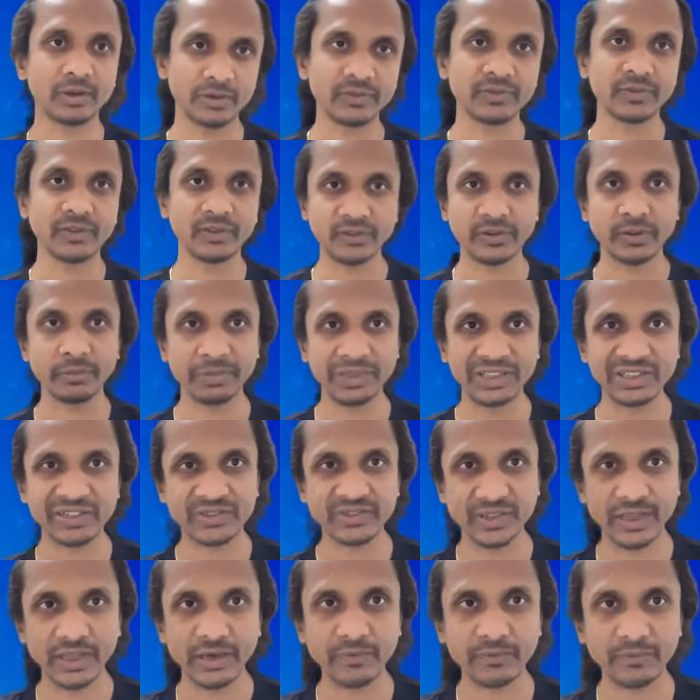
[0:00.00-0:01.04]
system
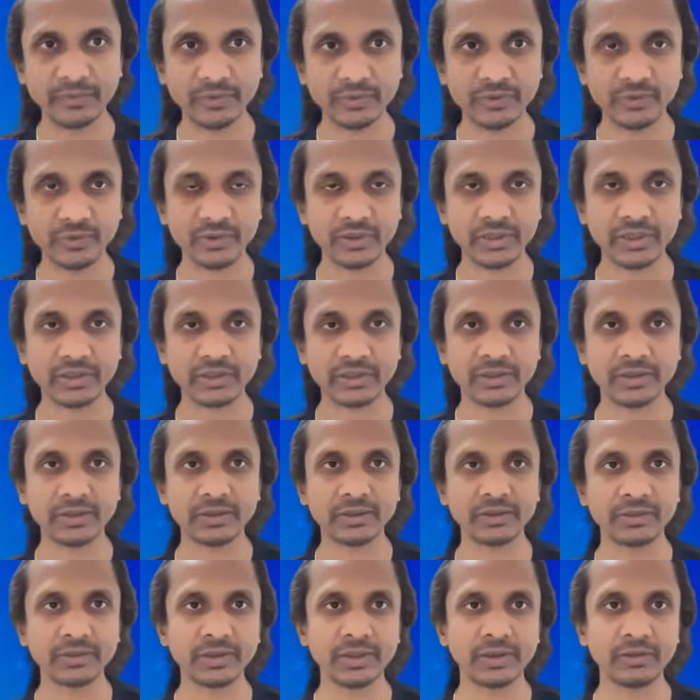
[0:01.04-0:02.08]
itself, so that
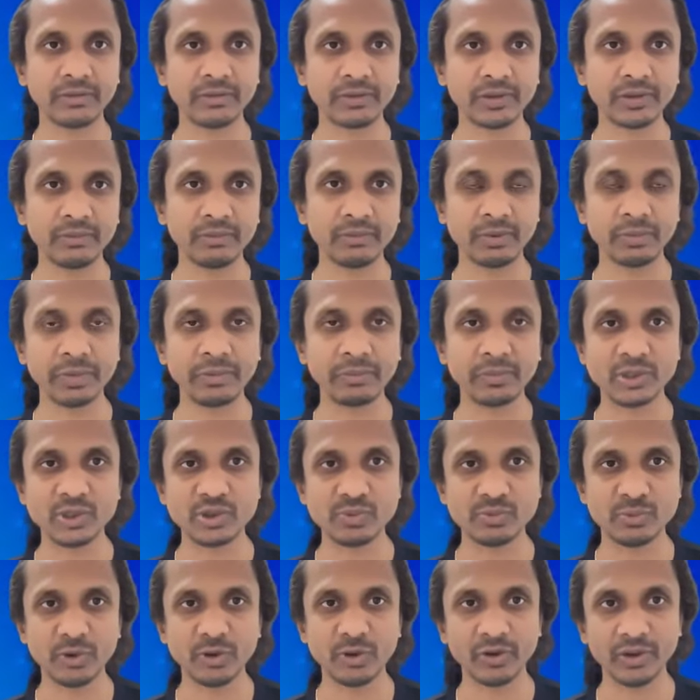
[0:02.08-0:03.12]
they will be
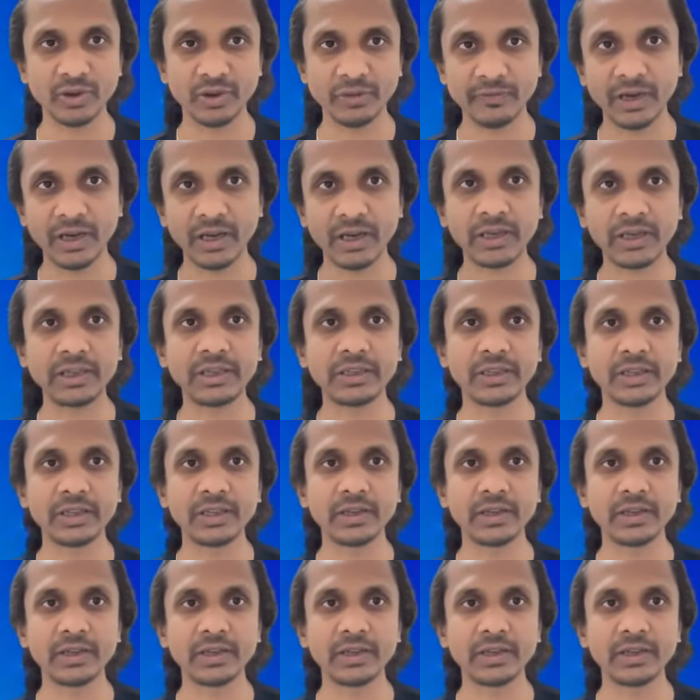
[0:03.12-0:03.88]
much more refined,